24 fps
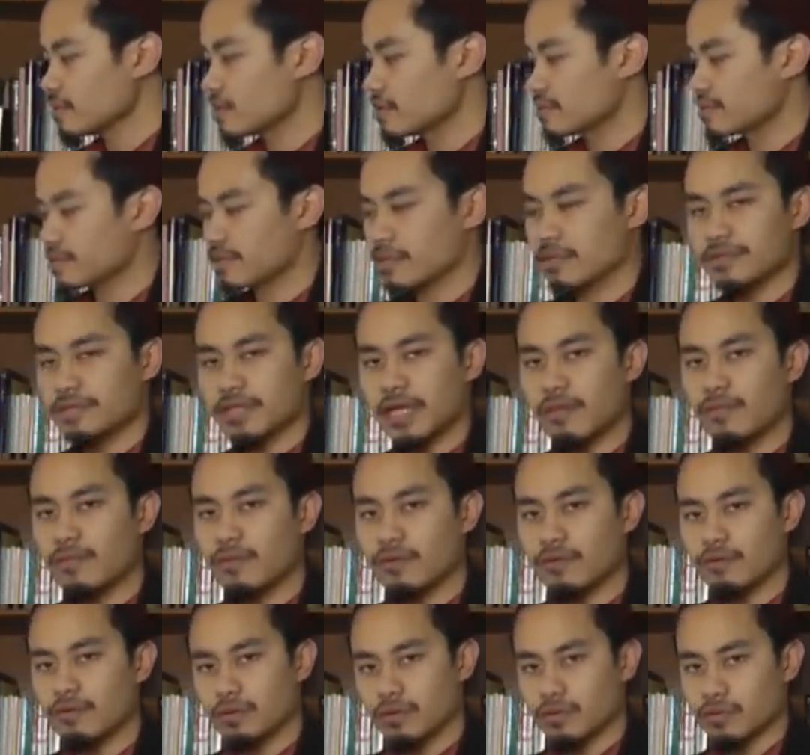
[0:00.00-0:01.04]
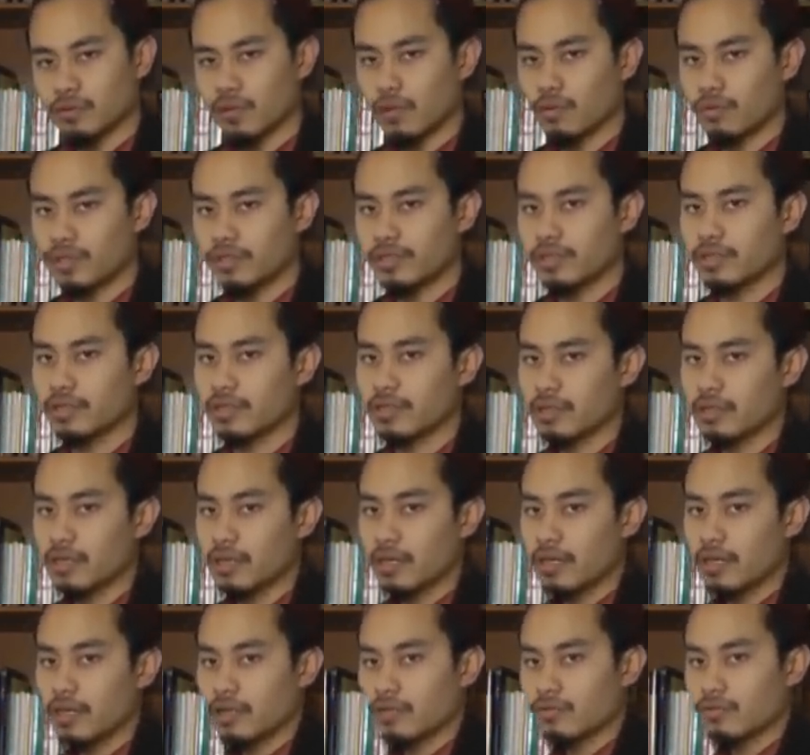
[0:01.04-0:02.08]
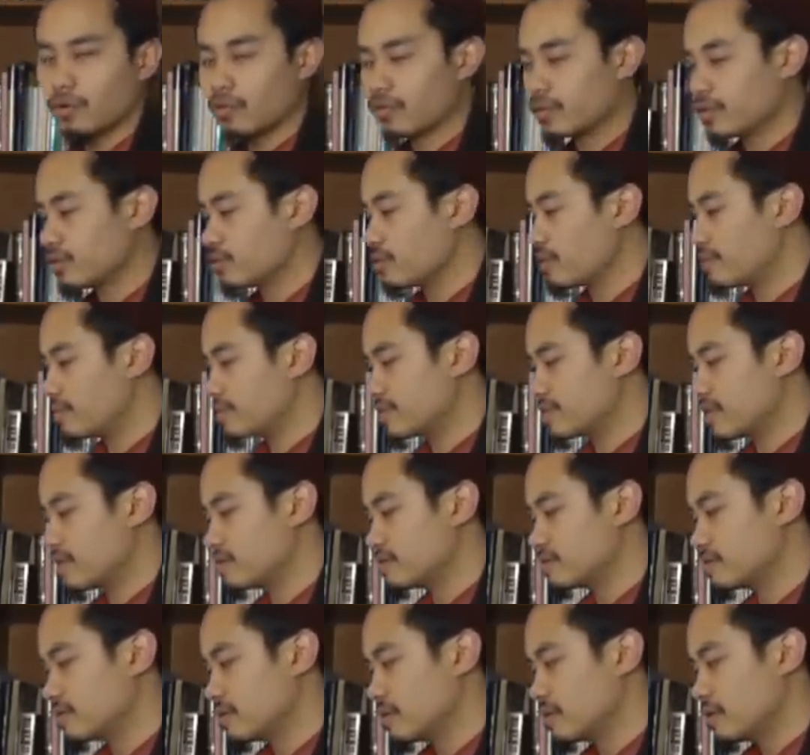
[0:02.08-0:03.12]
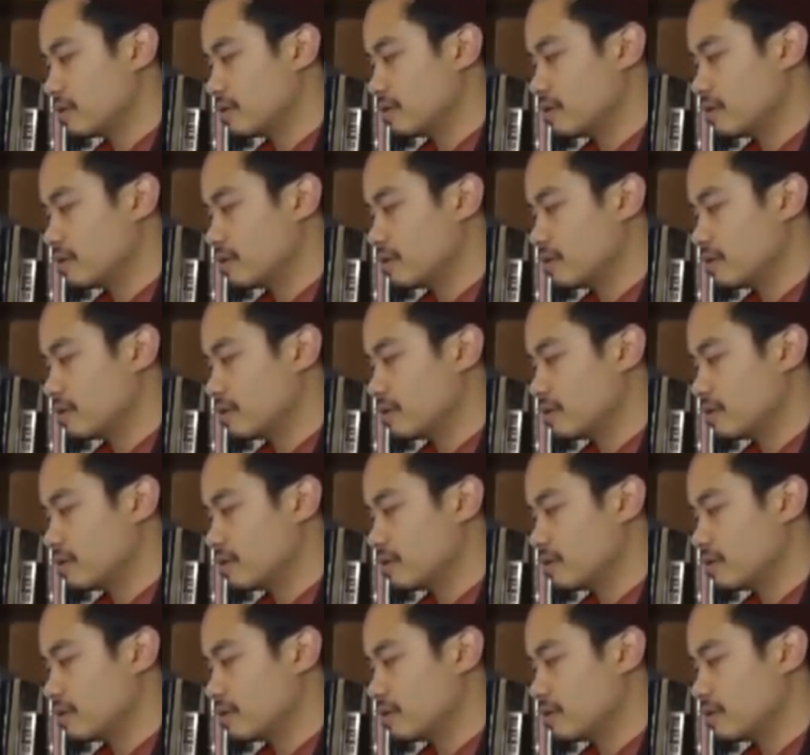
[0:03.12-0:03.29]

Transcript: The same with tawil. Tawil represents